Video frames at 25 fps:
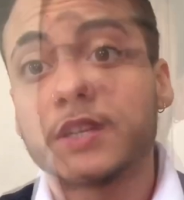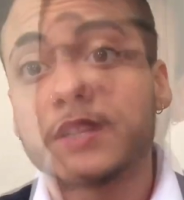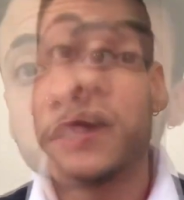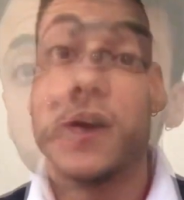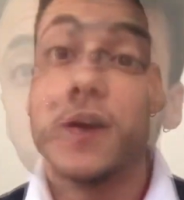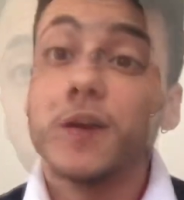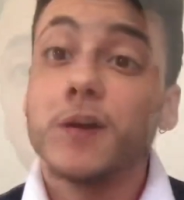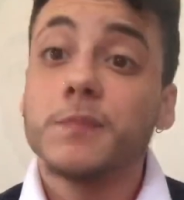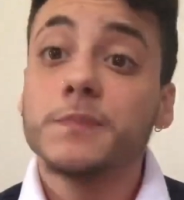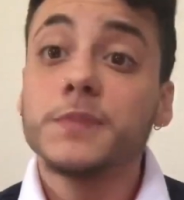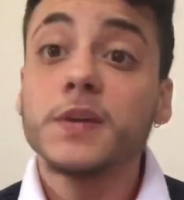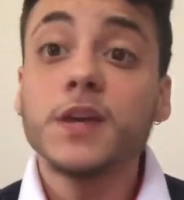But
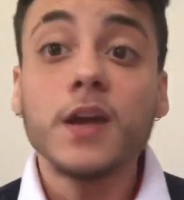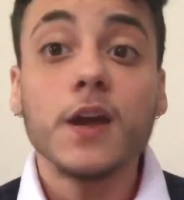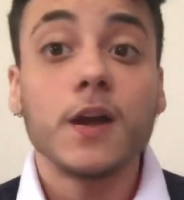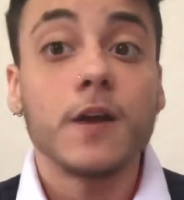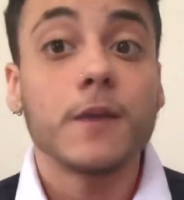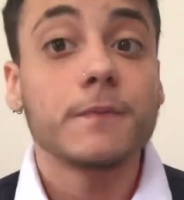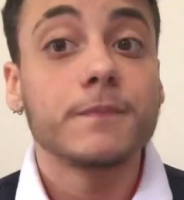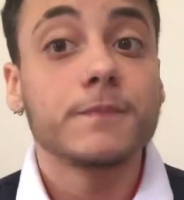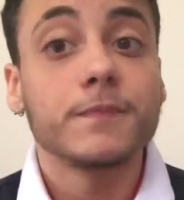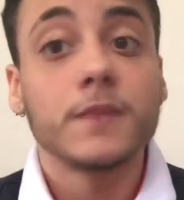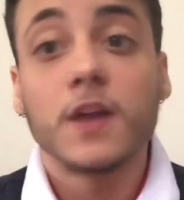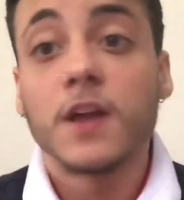yeah,
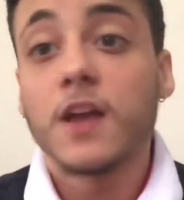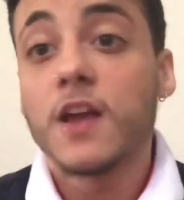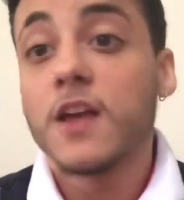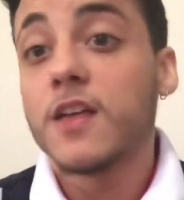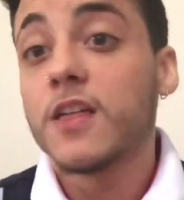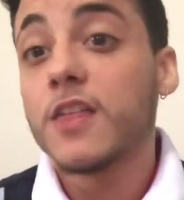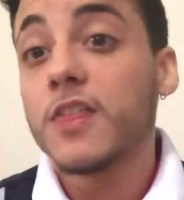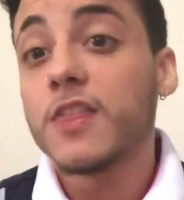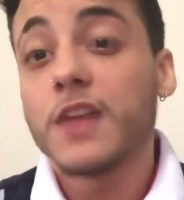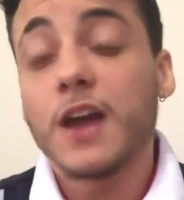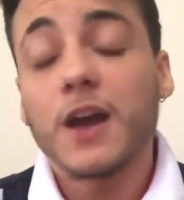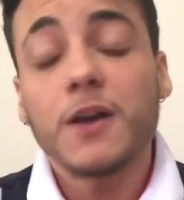
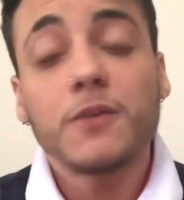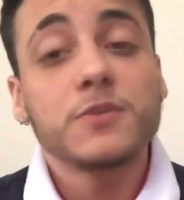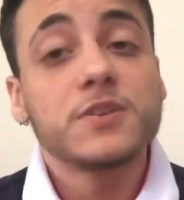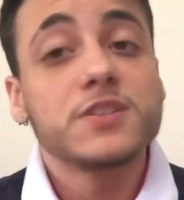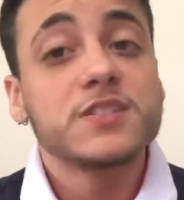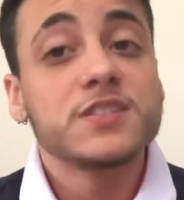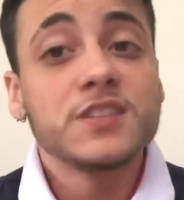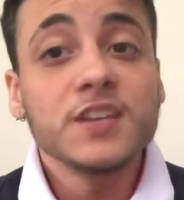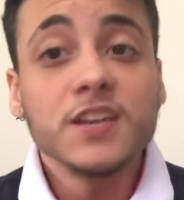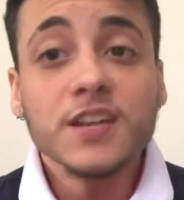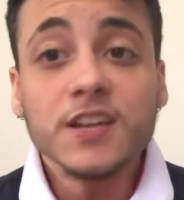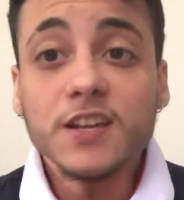that
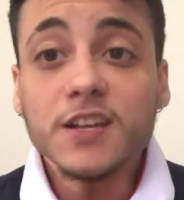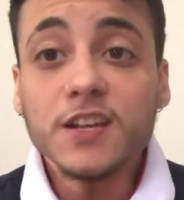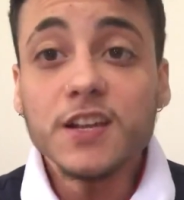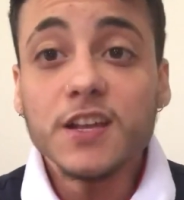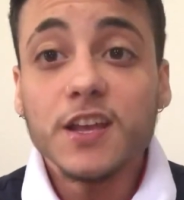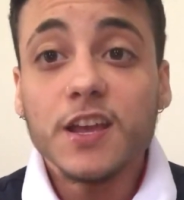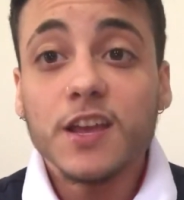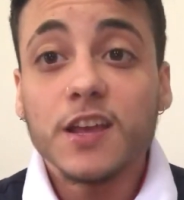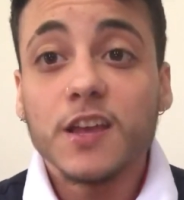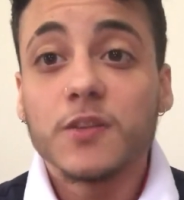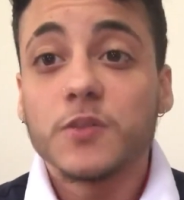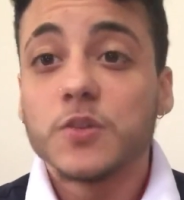was it.
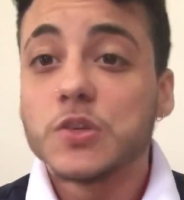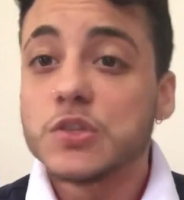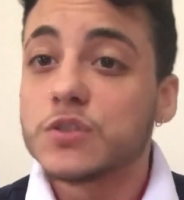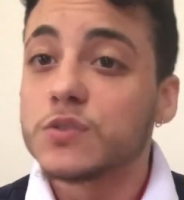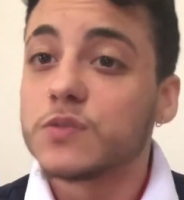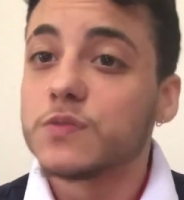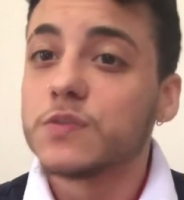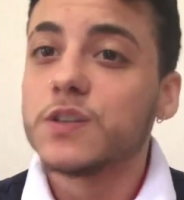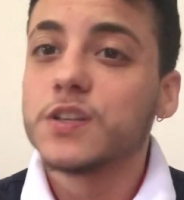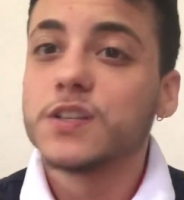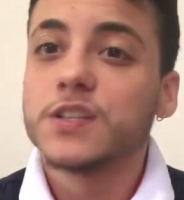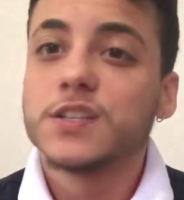It was
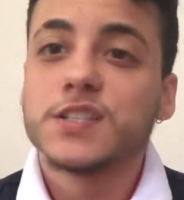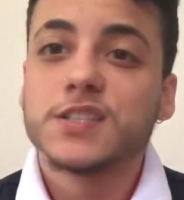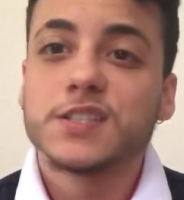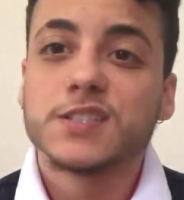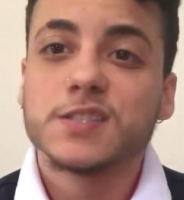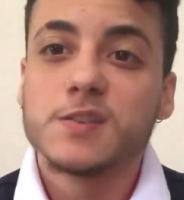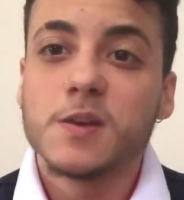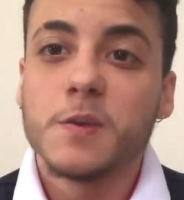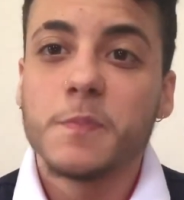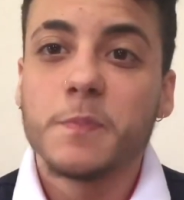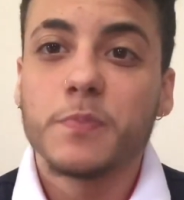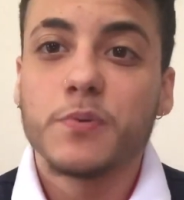really
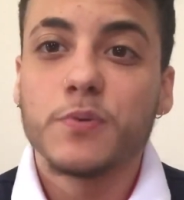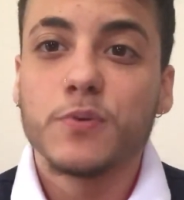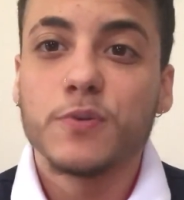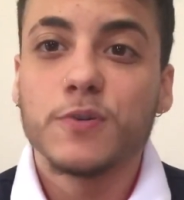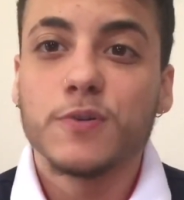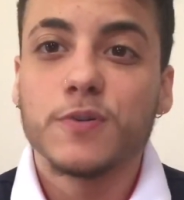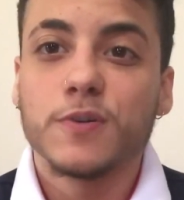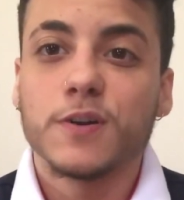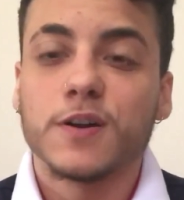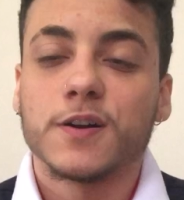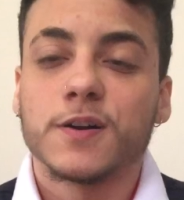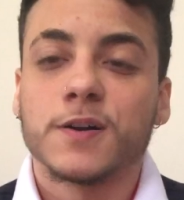
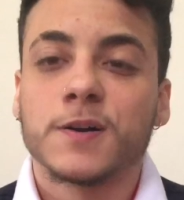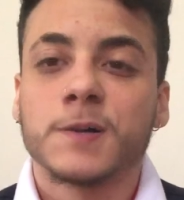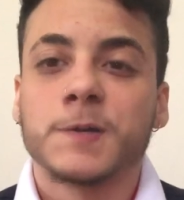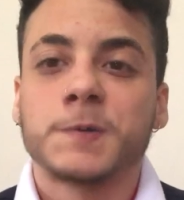simple.